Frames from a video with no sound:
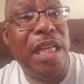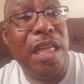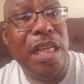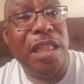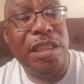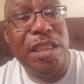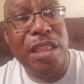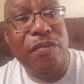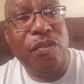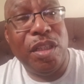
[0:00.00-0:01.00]
and
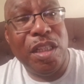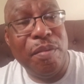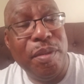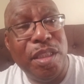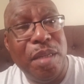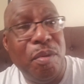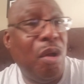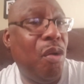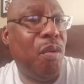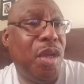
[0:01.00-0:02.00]
for the government to tell me,
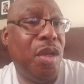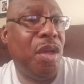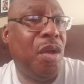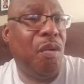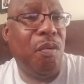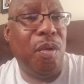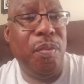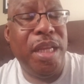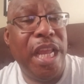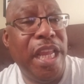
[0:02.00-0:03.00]
oh, well, well we
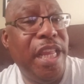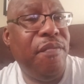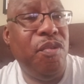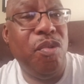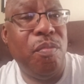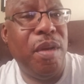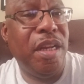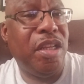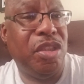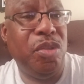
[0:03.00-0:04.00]
can't give you no money
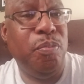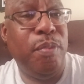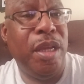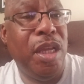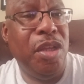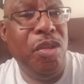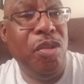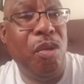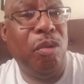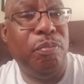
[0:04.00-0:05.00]
because you,
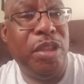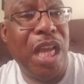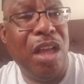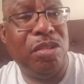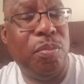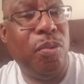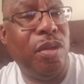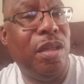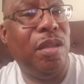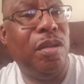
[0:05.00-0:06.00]
you owe child
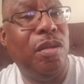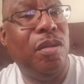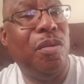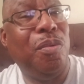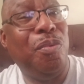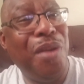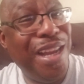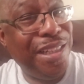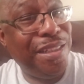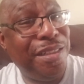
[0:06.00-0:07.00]
support. What?